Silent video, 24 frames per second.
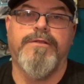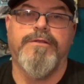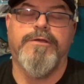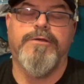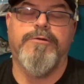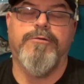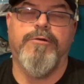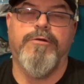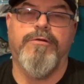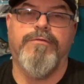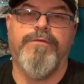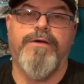
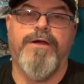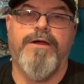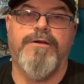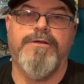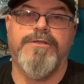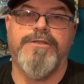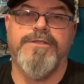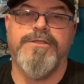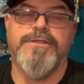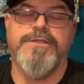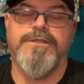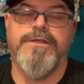
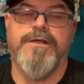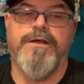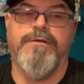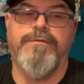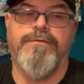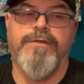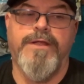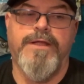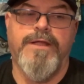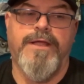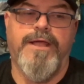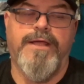coronavirus and
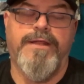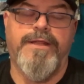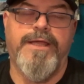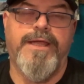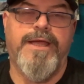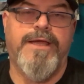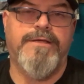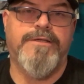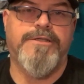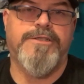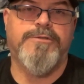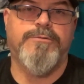stuff, and they
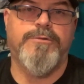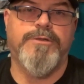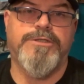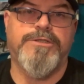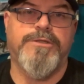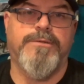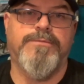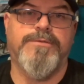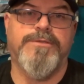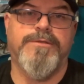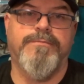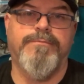had to switch
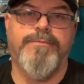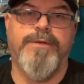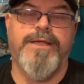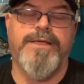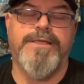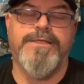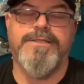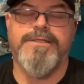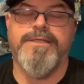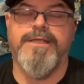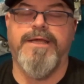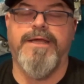up some
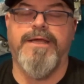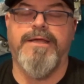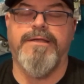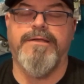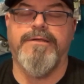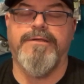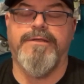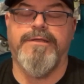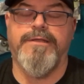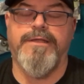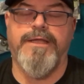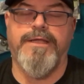baits
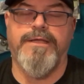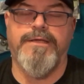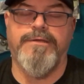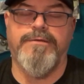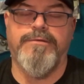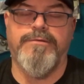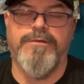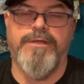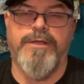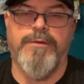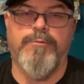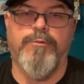that
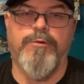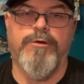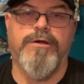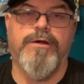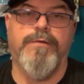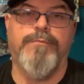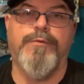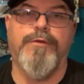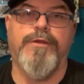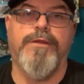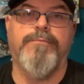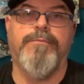they were going
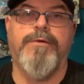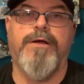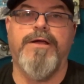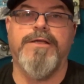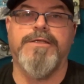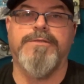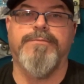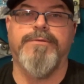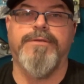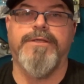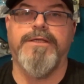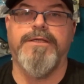to put in the
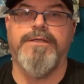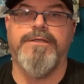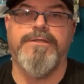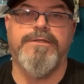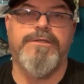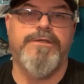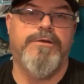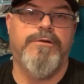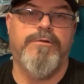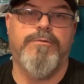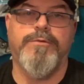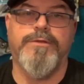box, but they,
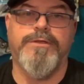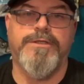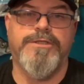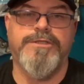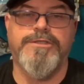you know, with the